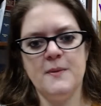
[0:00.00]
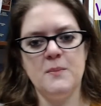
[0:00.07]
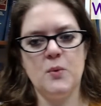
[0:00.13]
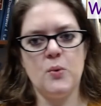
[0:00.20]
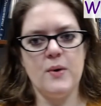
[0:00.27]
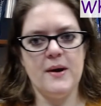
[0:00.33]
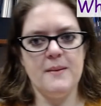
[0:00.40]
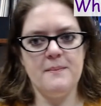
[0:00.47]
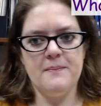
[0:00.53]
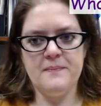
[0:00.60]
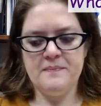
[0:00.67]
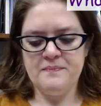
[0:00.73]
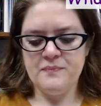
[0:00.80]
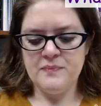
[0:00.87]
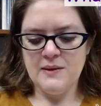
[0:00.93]
from Quarm,
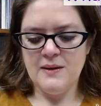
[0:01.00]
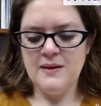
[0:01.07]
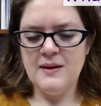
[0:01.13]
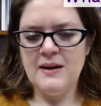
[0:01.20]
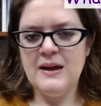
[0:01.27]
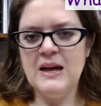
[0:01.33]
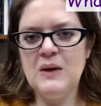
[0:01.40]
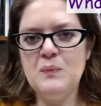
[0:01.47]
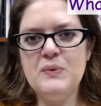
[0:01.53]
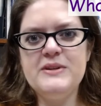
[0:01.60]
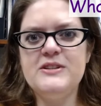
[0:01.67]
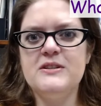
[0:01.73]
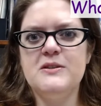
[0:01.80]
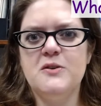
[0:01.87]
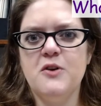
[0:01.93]

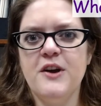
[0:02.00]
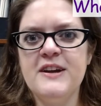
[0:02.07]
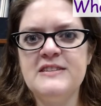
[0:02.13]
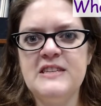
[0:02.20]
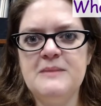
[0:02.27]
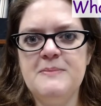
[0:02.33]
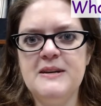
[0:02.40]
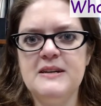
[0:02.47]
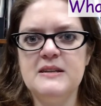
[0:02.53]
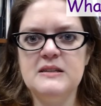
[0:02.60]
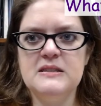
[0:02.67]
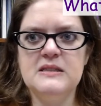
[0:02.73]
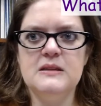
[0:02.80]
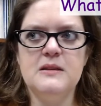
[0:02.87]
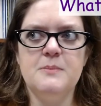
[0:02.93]
which is crazy
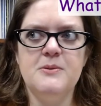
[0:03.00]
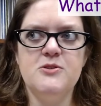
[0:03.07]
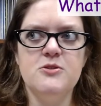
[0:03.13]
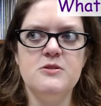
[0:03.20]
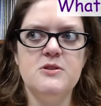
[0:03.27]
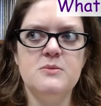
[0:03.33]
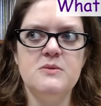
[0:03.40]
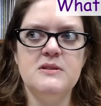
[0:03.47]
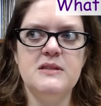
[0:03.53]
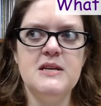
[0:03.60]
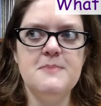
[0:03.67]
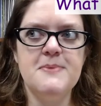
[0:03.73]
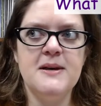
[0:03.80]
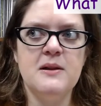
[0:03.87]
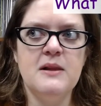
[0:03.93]
because the Patrician was
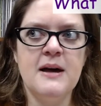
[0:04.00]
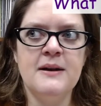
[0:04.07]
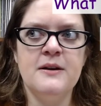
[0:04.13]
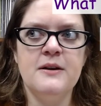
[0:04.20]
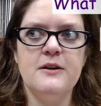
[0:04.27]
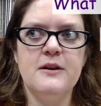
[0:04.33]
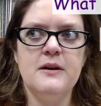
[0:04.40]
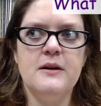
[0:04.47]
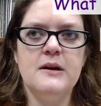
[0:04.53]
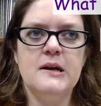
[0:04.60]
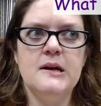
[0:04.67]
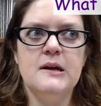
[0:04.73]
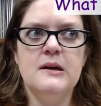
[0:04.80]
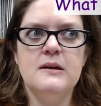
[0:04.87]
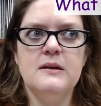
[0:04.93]
keeping Leonard
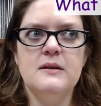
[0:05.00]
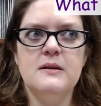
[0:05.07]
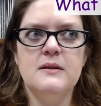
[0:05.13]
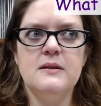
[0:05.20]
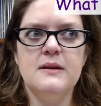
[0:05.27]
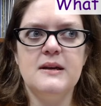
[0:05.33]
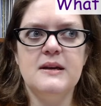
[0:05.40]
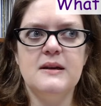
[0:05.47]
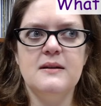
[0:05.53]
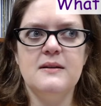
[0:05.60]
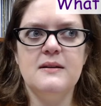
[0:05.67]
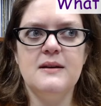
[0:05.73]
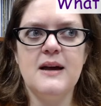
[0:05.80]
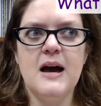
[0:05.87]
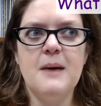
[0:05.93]
like
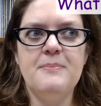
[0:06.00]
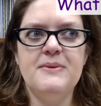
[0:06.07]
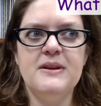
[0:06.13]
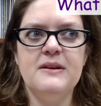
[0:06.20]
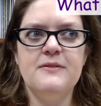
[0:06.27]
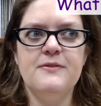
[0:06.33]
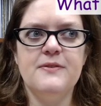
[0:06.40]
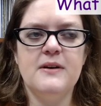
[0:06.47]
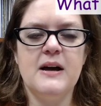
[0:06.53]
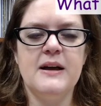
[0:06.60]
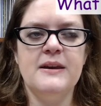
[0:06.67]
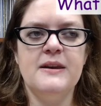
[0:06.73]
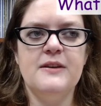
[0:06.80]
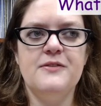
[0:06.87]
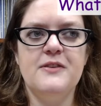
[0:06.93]
captive
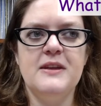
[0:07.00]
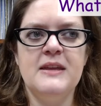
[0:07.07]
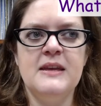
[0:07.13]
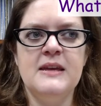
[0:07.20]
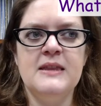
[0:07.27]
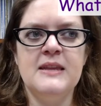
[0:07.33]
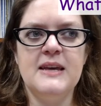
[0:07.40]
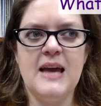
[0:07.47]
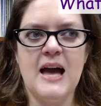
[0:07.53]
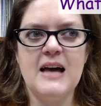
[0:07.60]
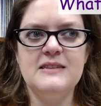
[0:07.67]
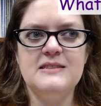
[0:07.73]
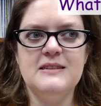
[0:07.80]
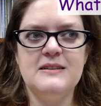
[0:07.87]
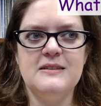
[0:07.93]
kind of in the
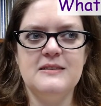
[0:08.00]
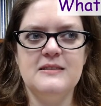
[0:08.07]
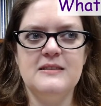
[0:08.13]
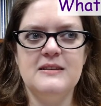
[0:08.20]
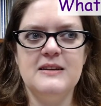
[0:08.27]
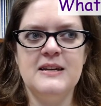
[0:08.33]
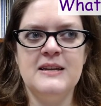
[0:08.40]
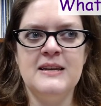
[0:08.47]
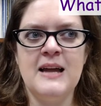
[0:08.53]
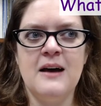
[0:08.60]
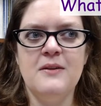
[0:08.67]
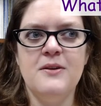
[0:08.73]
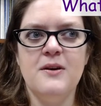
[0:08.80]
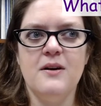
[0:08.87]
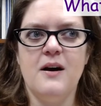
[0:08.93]
castle, and
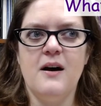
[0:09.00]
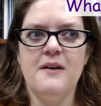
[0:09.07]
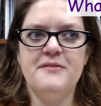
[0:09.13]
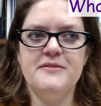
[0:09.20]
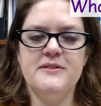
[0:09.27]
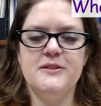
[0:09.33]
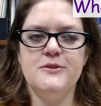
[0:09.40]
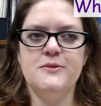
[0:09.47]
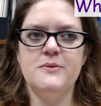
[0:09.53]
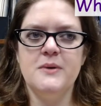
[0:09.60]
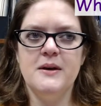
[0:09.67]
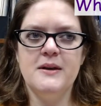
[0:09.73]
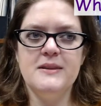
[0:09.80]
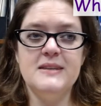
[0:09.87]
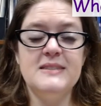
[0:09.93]
now they're off to
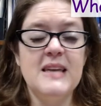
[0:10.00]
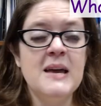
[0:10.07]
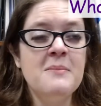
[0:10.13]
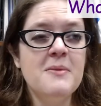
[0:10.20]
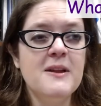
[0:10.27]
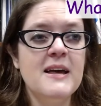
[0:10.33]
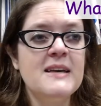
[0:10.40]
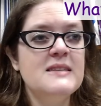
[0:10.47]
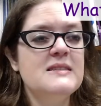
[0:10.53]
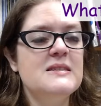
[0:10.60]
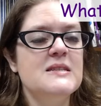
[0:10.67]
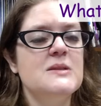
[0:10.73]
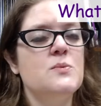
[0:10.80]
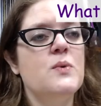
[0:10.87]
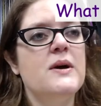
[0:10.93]
the same
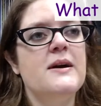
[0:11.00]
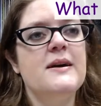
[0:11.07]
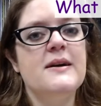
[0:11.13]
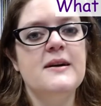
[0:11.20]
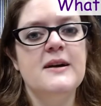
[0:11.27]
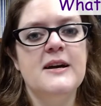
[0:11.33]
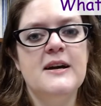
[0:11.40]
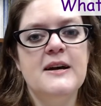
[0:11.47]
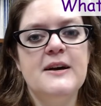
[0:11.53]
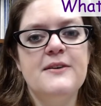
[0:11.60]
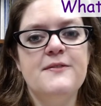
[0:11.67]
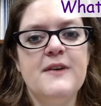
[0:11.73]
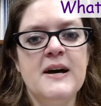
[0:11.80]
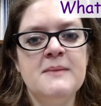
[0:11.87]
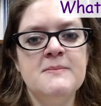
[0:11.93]
place where
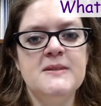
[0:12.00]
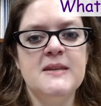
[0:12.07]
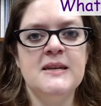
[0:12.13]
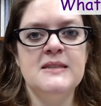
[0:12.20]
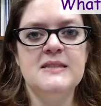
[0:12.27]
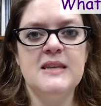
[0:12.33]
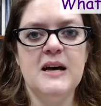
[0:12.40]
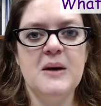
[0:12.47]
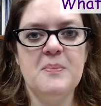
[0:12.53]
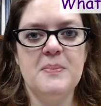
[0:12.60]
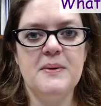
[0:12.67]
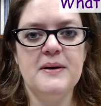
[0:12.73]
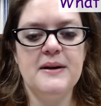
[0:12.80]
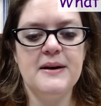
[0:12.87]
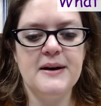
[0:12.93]
Vimes ends up,
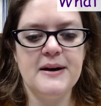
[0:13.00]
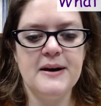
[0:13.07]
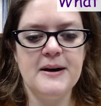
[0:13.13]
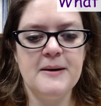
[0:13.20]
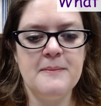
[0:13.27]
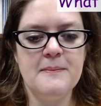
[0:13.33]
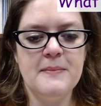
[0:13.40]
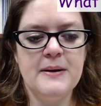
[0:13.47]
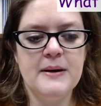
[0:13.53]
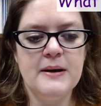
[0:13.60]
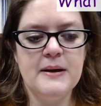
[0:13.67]
um,